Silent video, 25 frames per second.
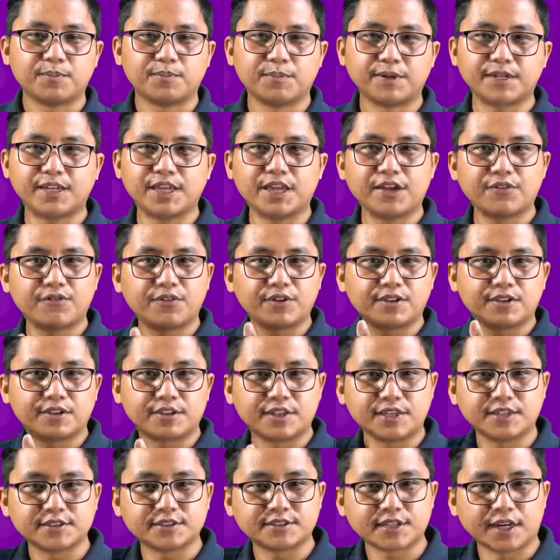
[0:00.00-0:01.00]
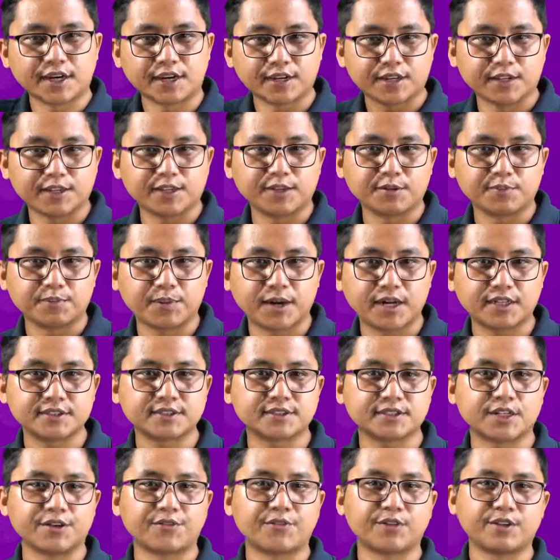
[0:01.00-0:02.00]
but everything started in the
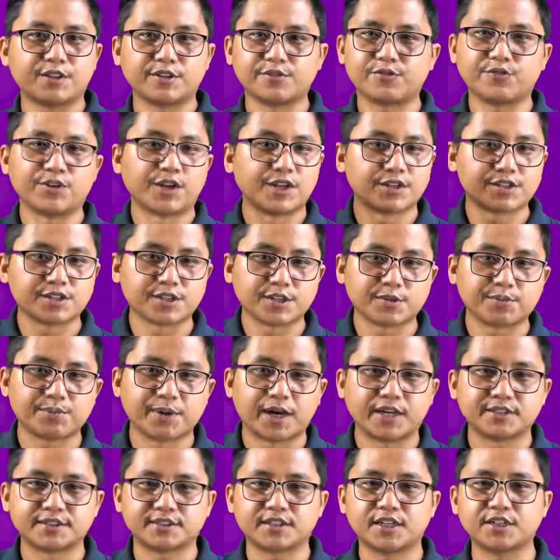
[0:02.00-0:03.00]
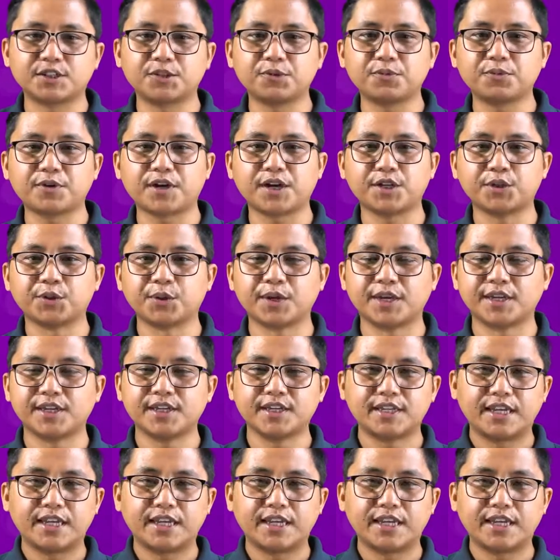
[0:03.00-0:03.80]
past everything finished in the past adubu kai doe